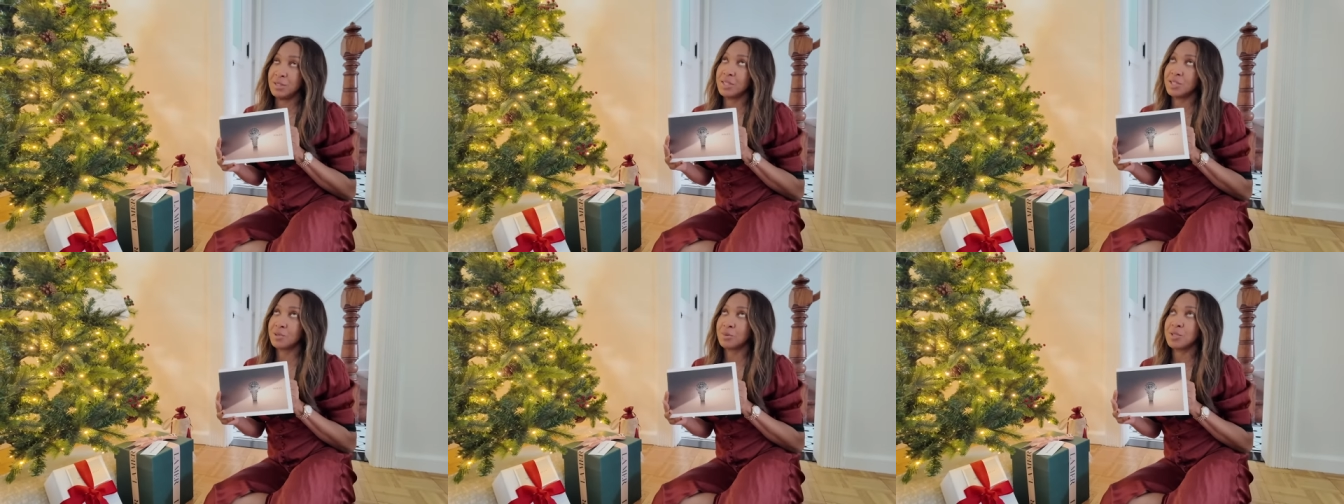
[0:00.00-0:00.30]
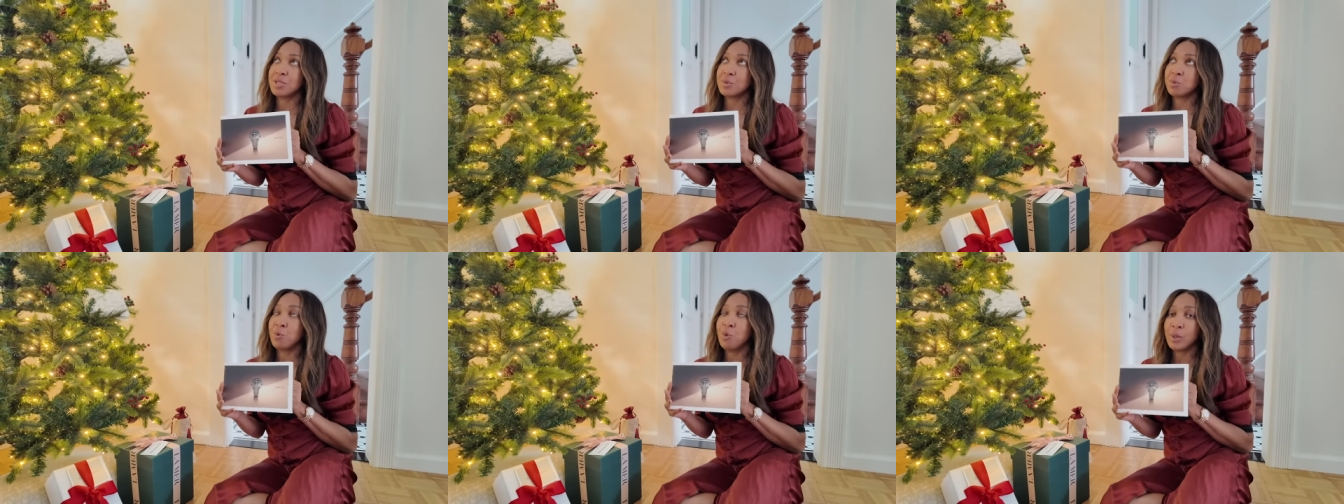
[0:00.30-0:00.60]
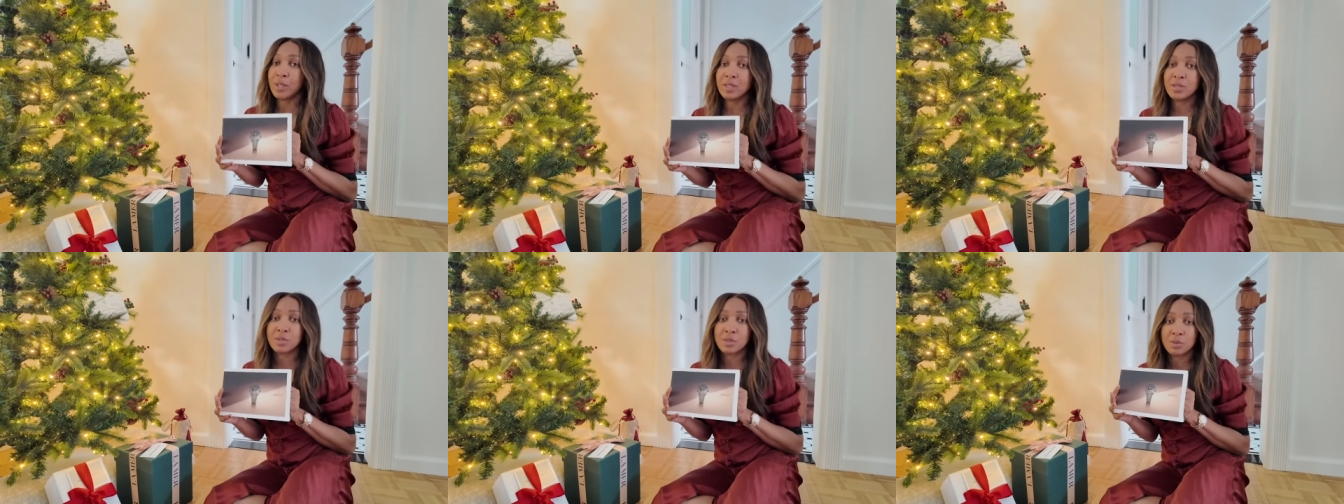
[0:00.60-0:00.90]
literally just
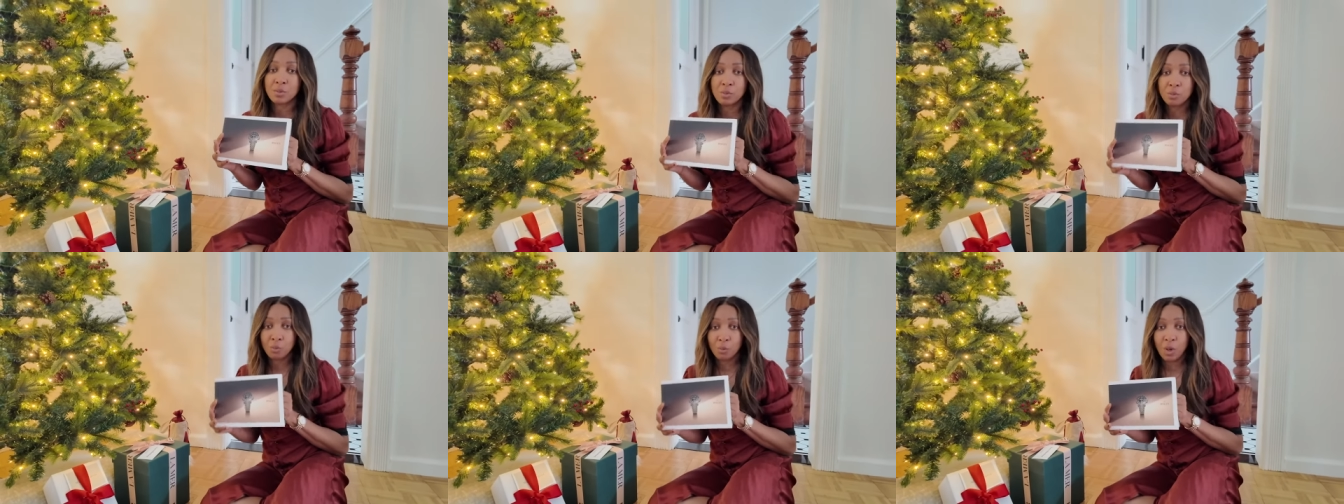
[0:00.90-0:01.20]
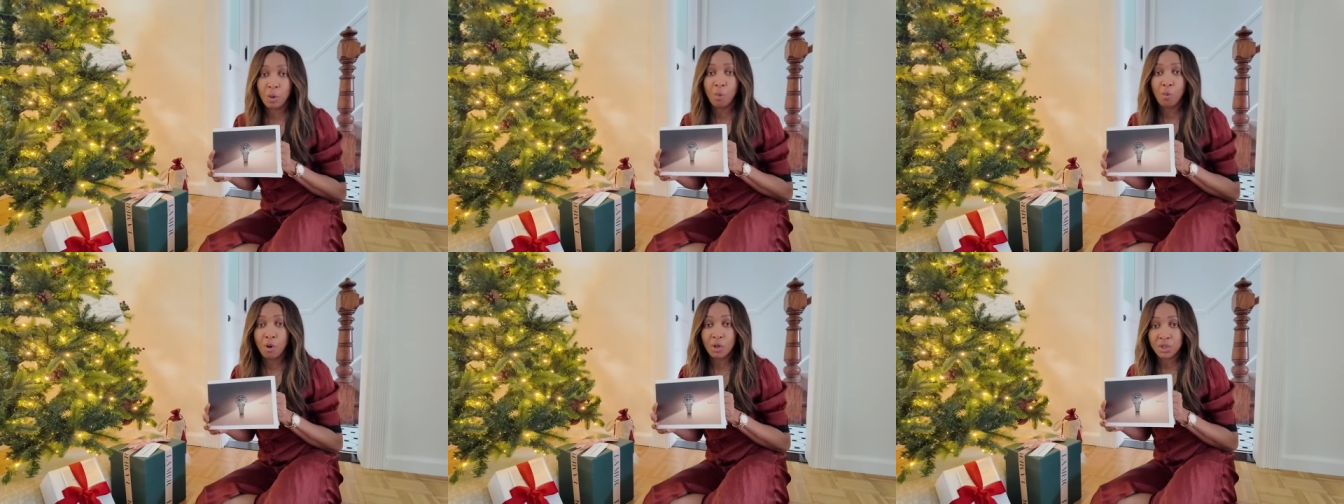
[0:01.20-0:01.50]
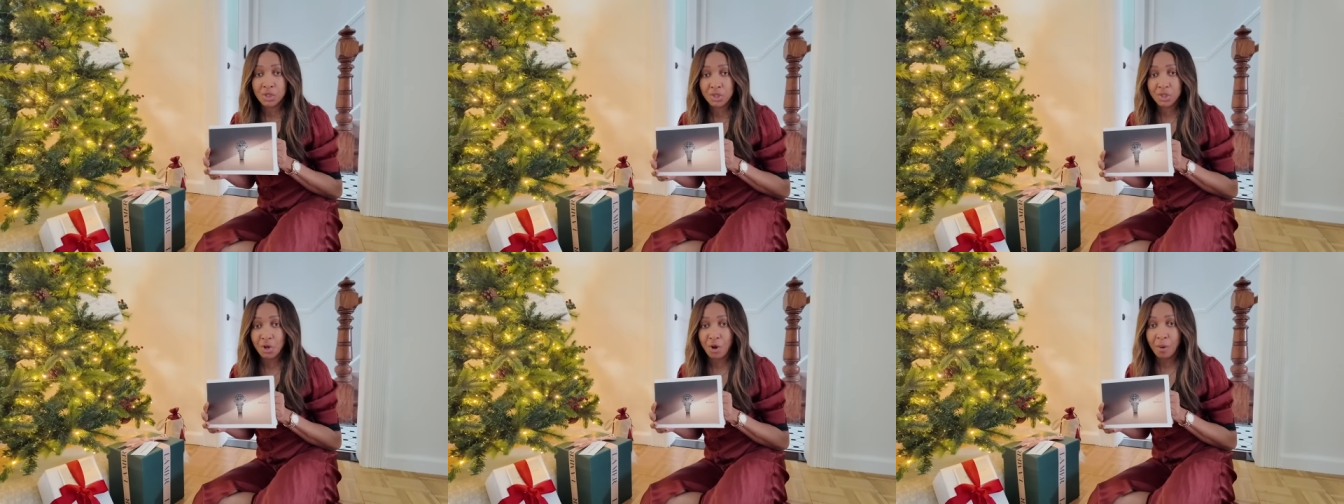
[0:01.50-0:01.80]
walk into the, a
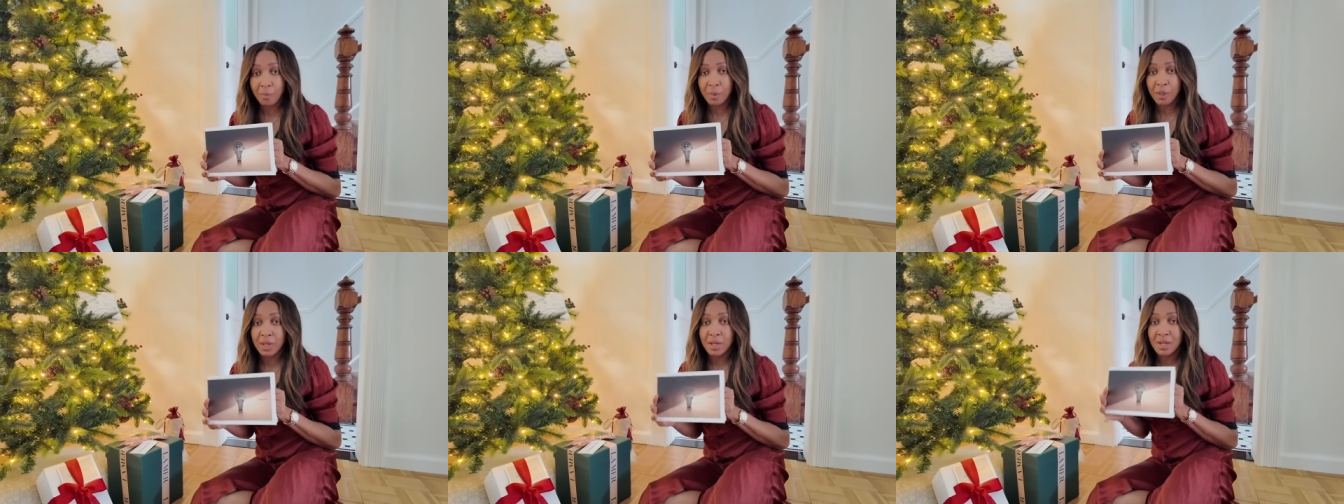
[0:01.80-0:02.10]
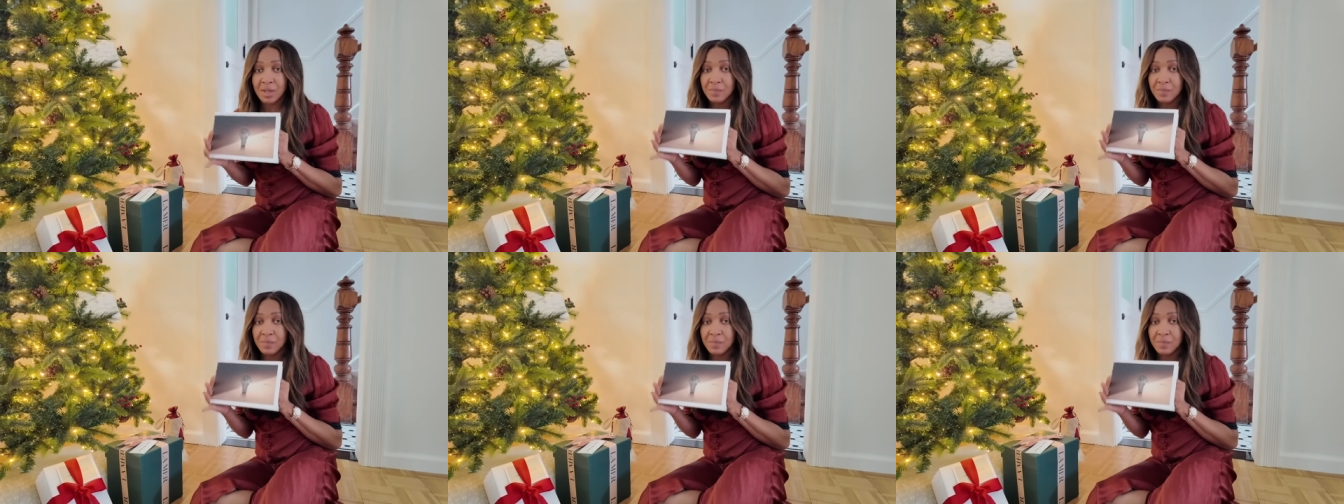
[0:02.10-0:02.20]
watch shop